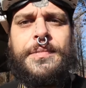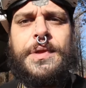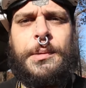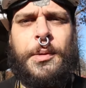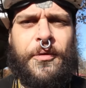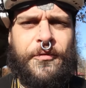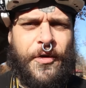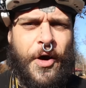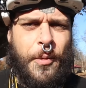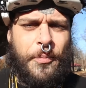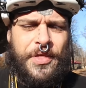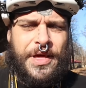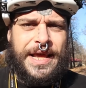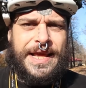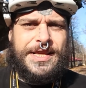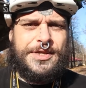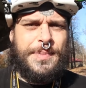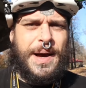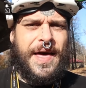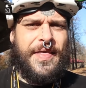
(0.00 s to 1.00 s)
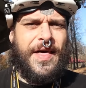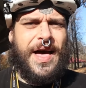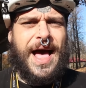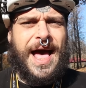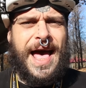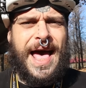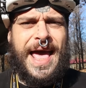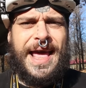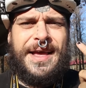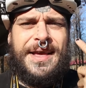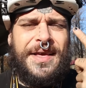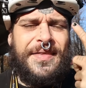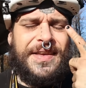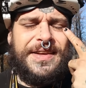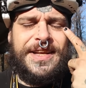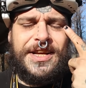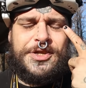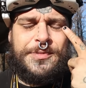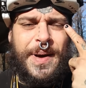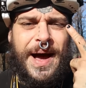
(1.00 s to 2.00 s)
the little foam thingies by the eye, they
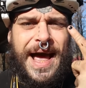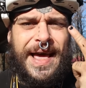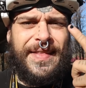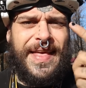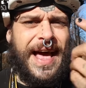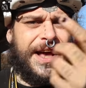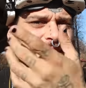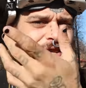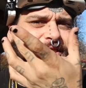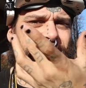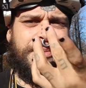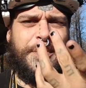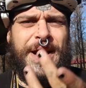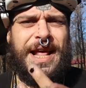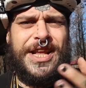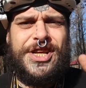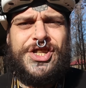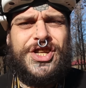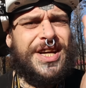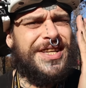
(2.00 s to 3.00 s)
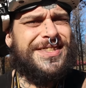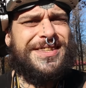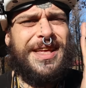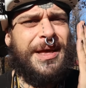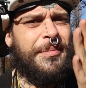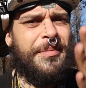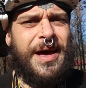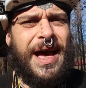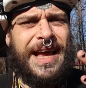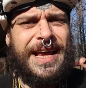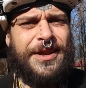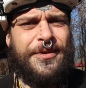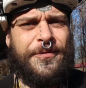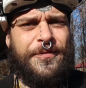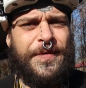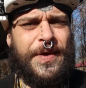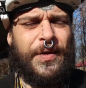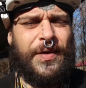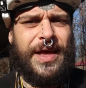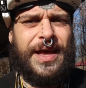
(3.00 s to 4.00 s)
touch my eyelashes and when I adjust them, I can
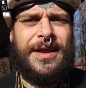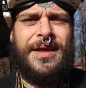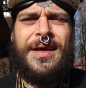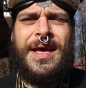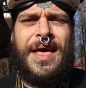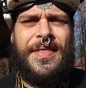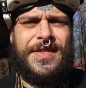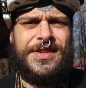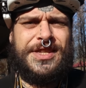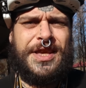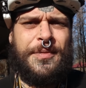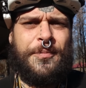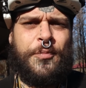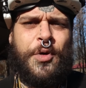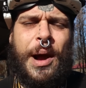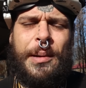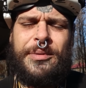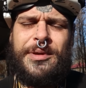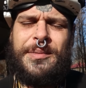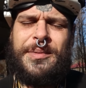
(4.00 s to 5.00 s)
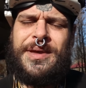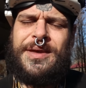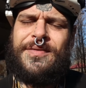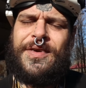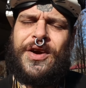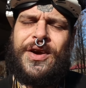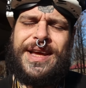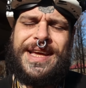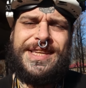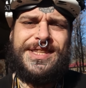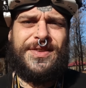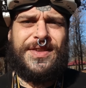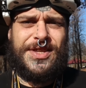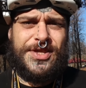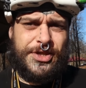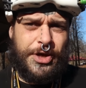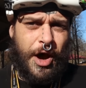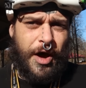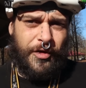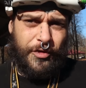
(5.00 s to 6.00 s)
feel it. This can probably be very easily
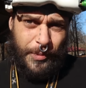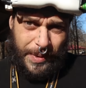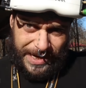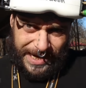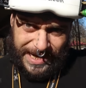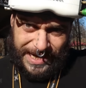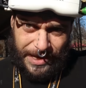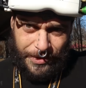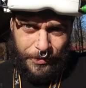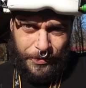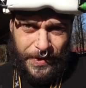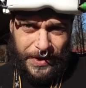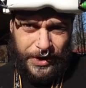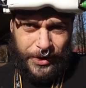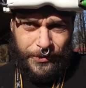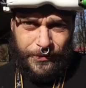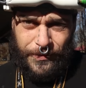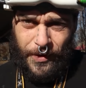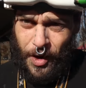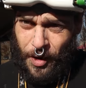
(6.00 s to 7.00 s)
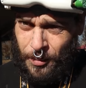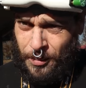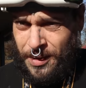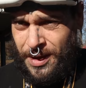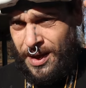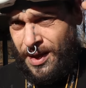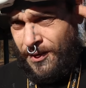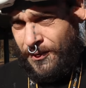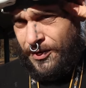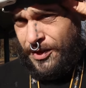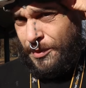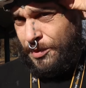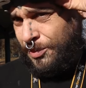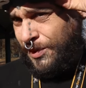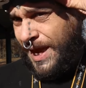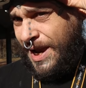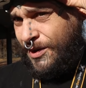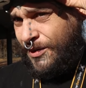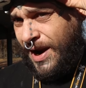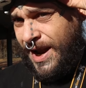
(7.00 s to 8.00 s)
solved by getting a thicker foam for the
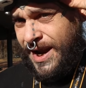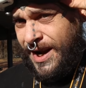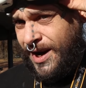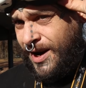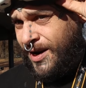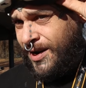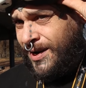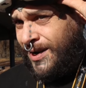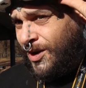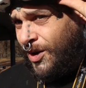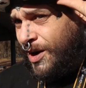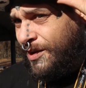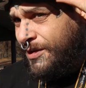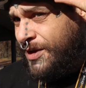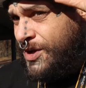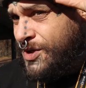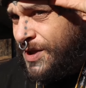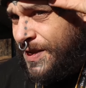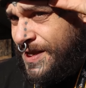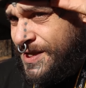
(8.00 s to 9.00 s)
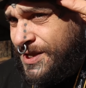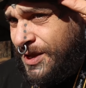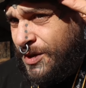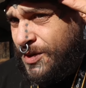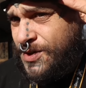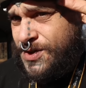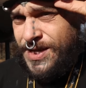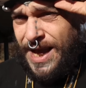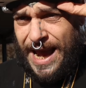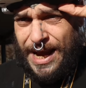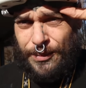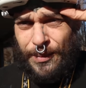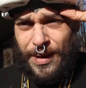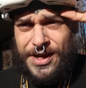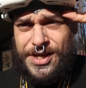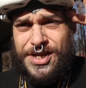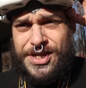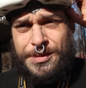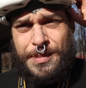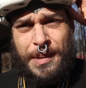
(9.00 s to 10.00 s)
plate right here, or even using these little side
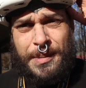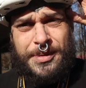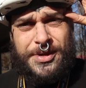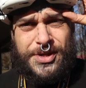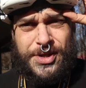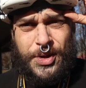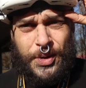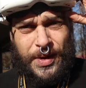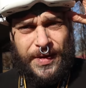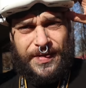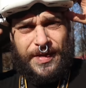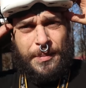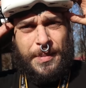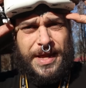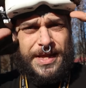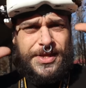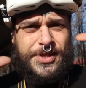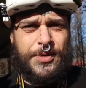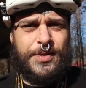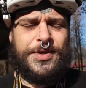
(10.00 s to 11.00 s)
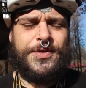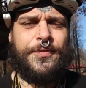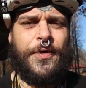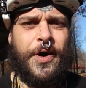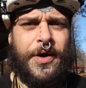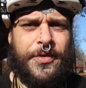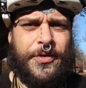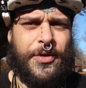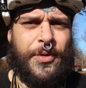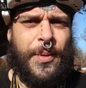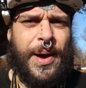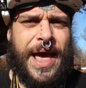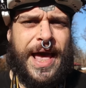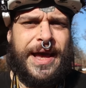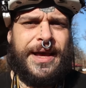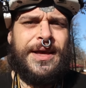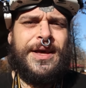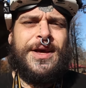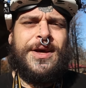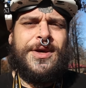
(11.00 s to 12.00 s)
wedges and maybe scooting them in so it's farther away.